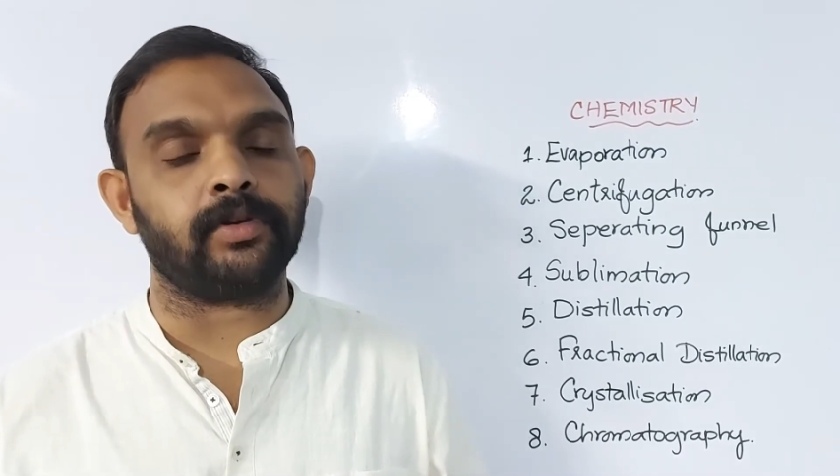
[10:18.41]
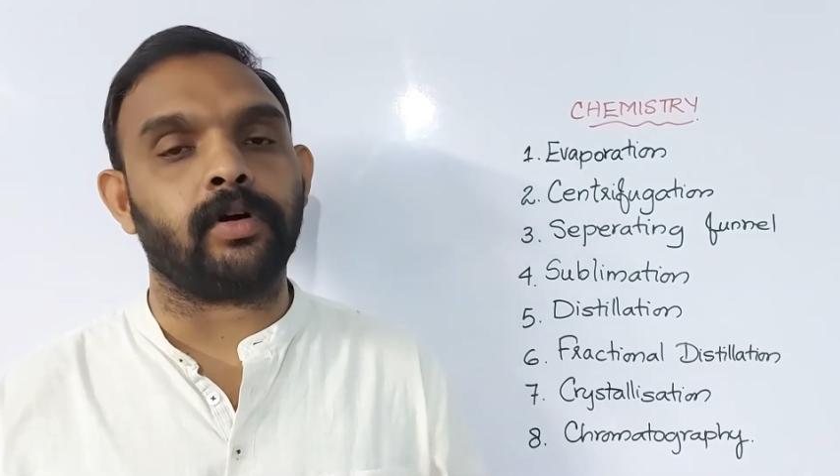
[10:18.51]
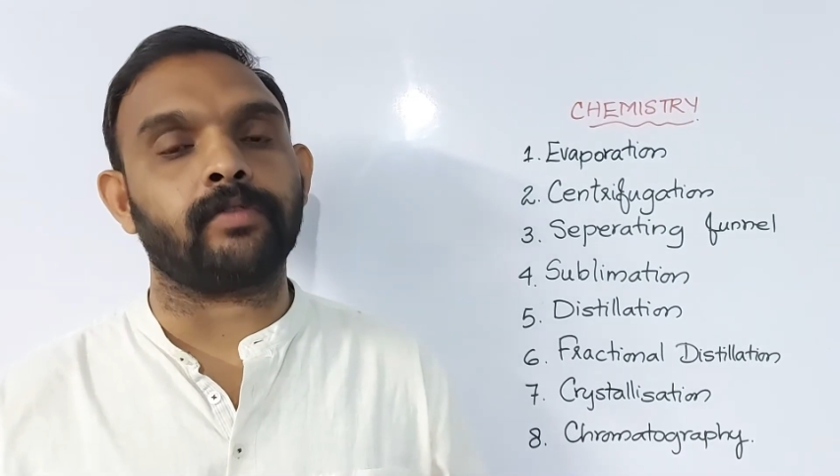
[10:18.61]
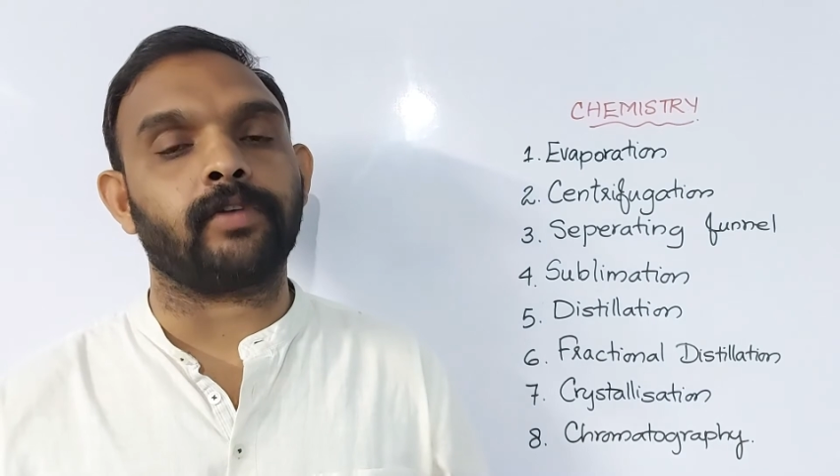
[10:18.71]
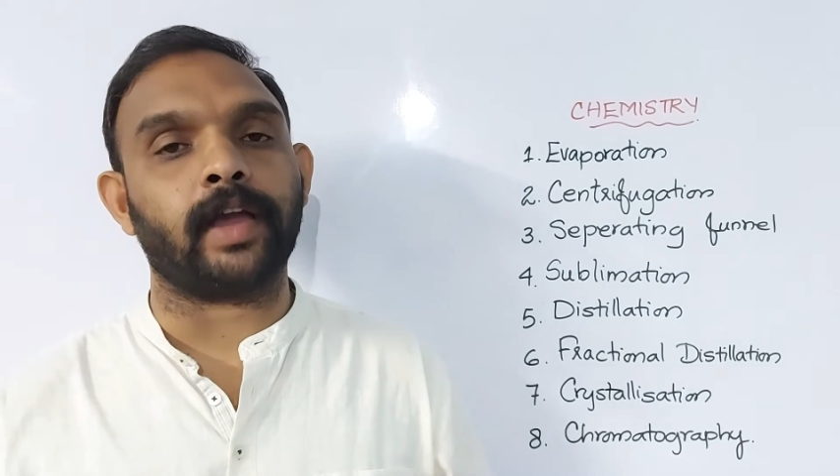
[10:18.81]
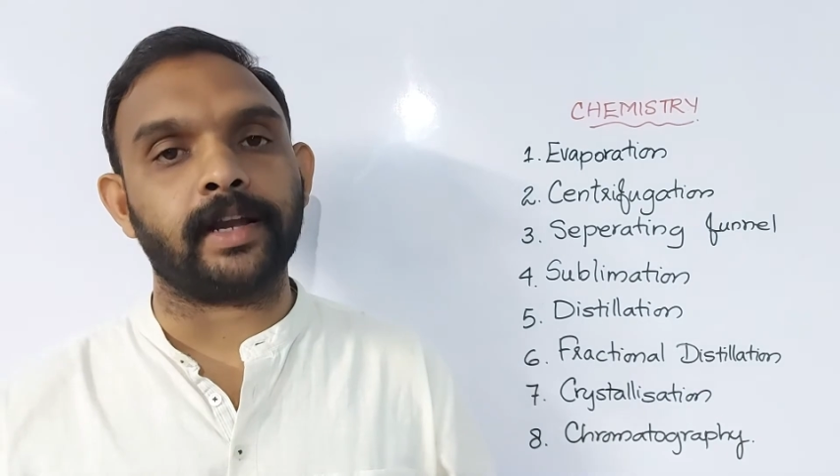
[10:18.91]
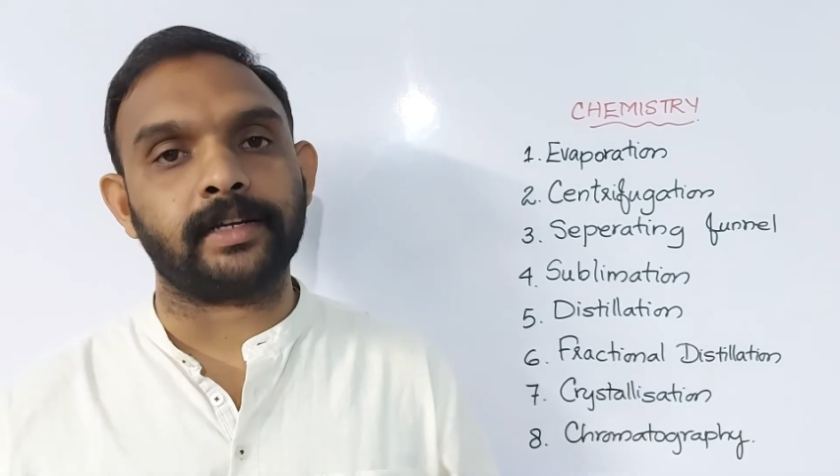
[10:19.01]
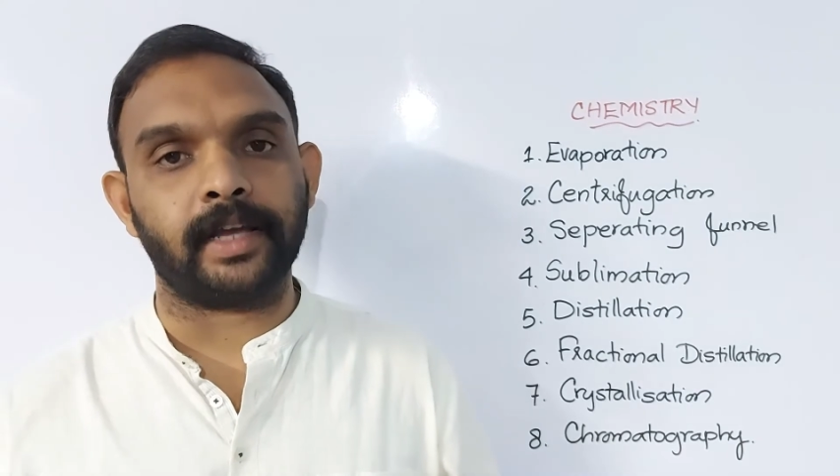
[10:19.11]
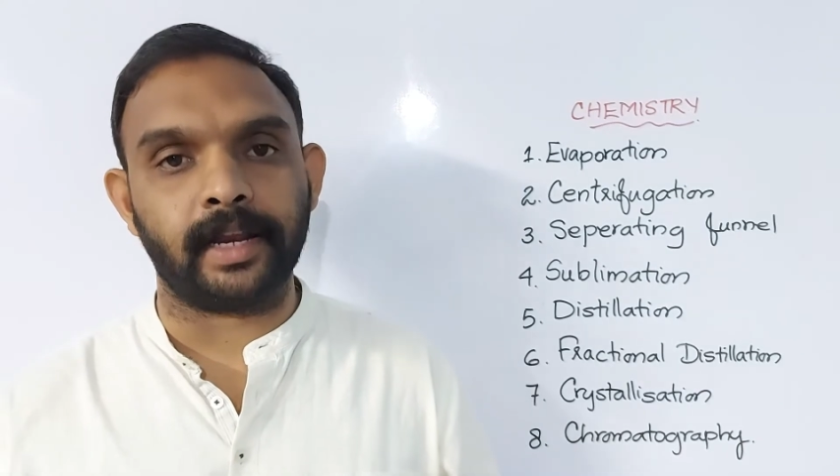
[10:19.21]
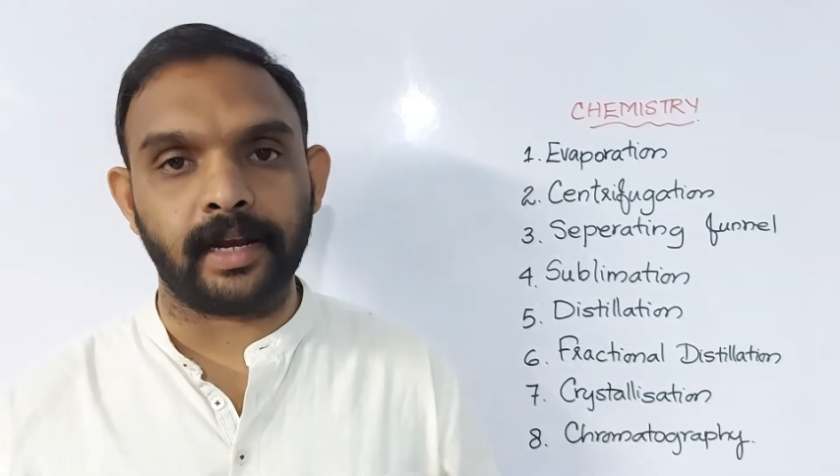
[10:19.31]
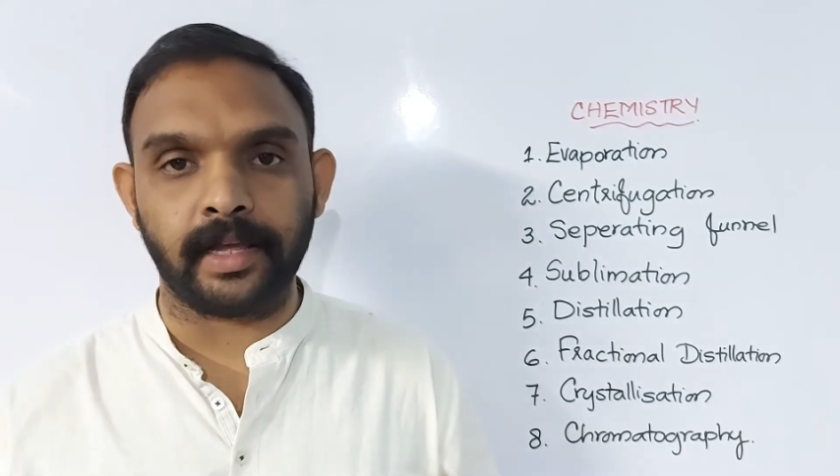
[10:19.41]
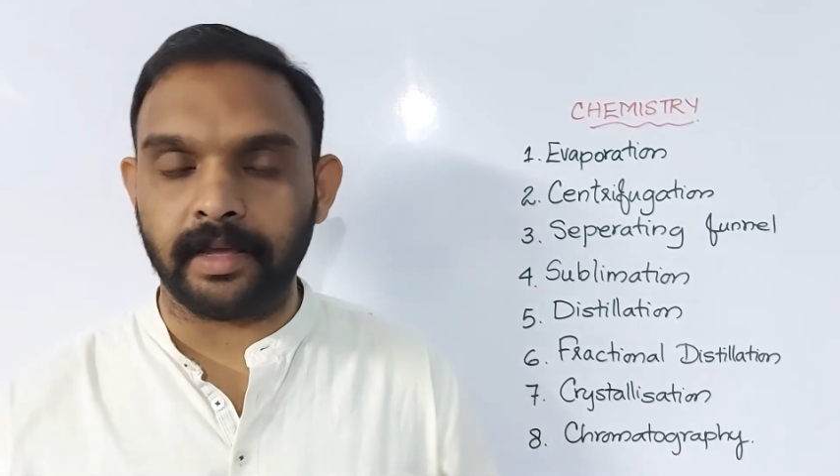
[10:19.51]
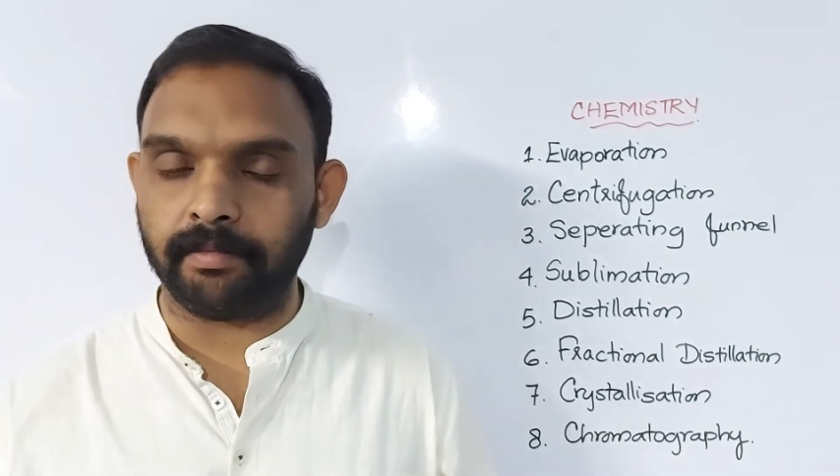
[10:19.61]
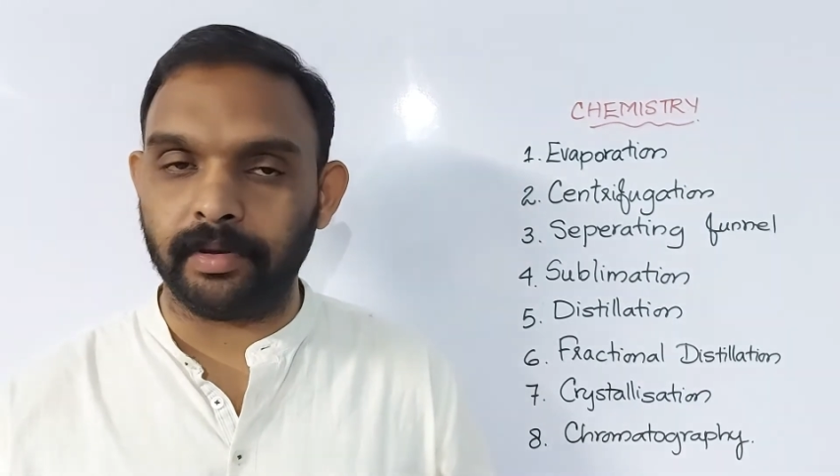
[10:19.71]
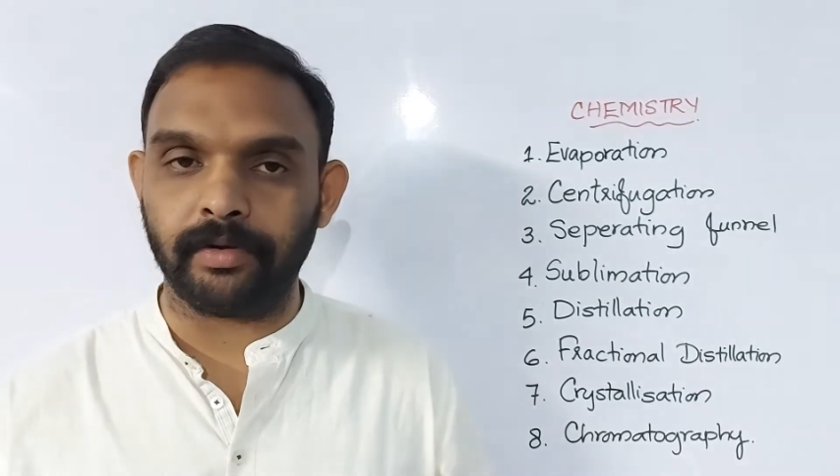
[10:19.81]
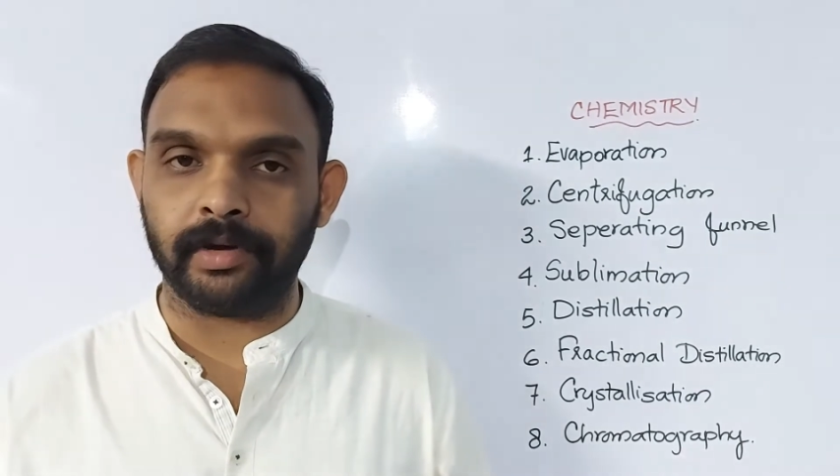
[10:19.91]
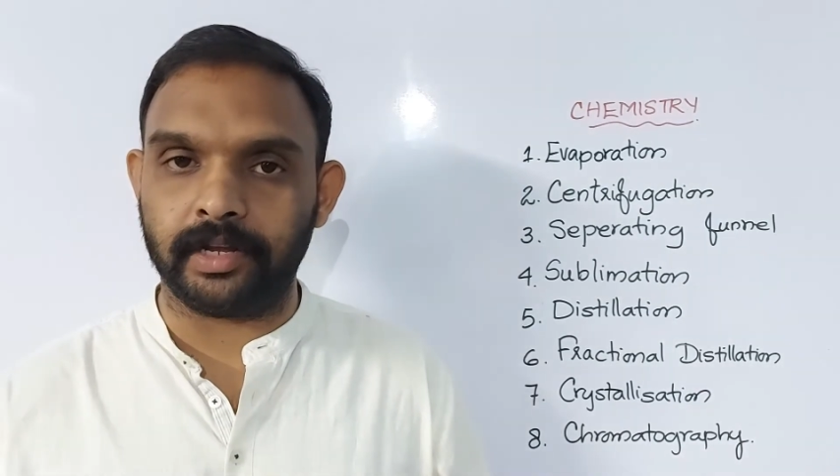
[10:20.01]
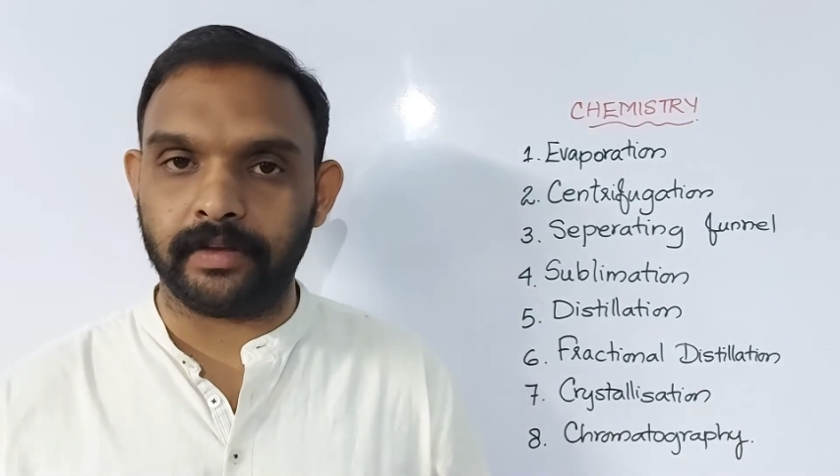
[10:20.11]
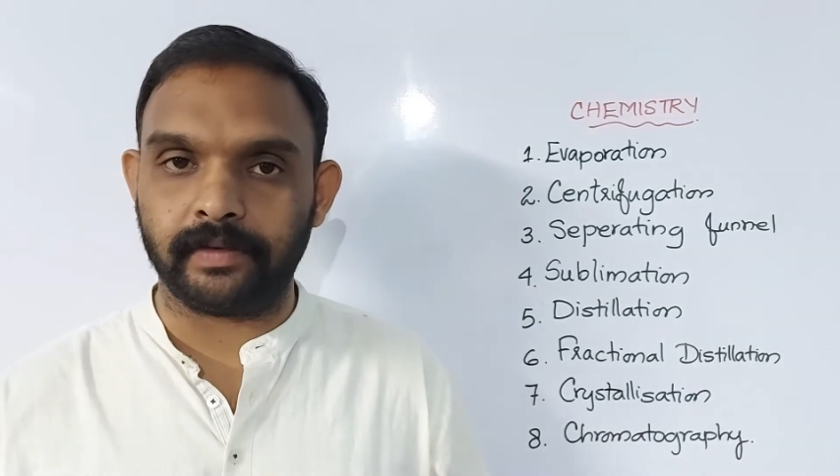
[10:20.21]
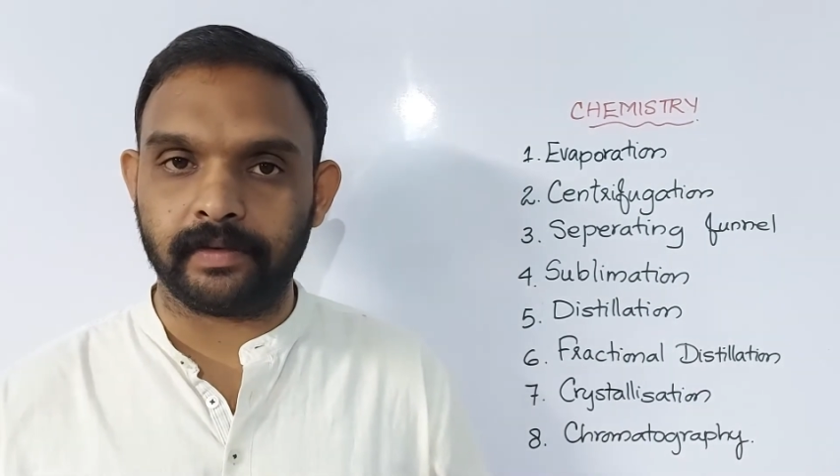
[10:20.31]
non-volatile
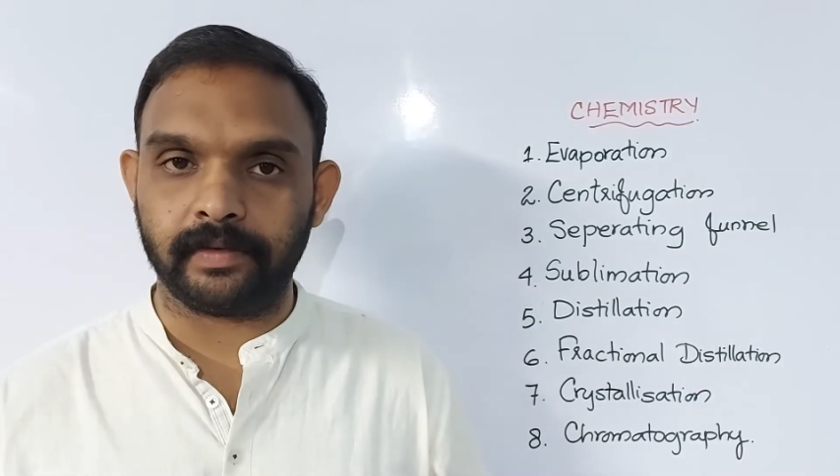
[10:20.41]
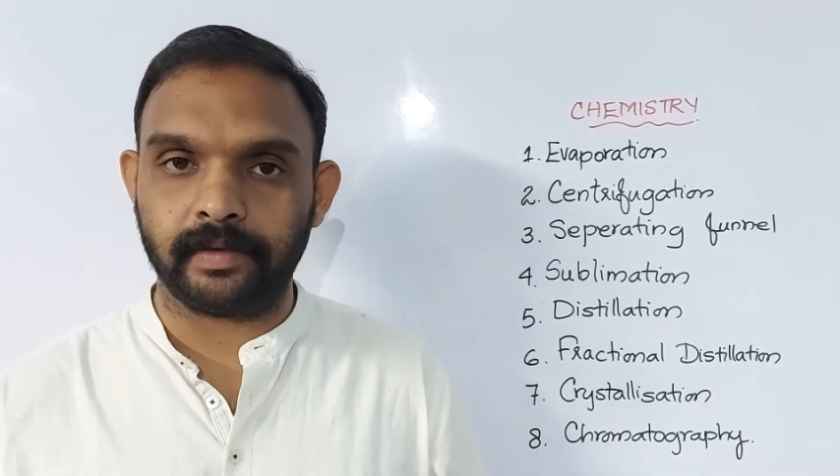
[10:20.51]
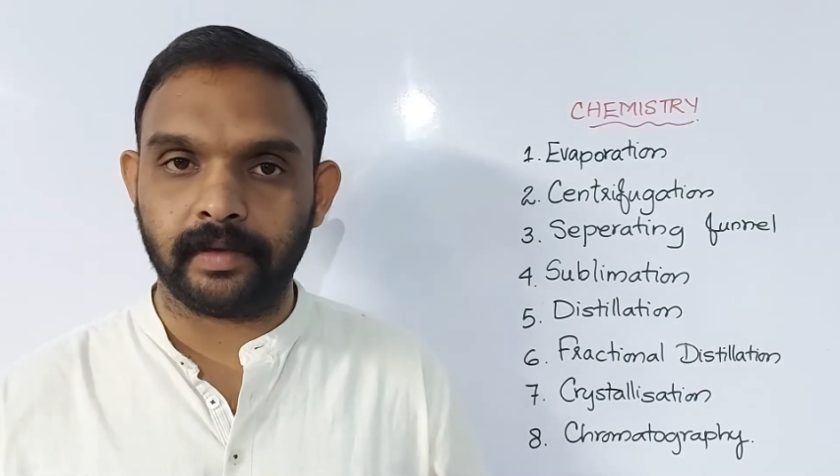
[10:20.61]
impurities.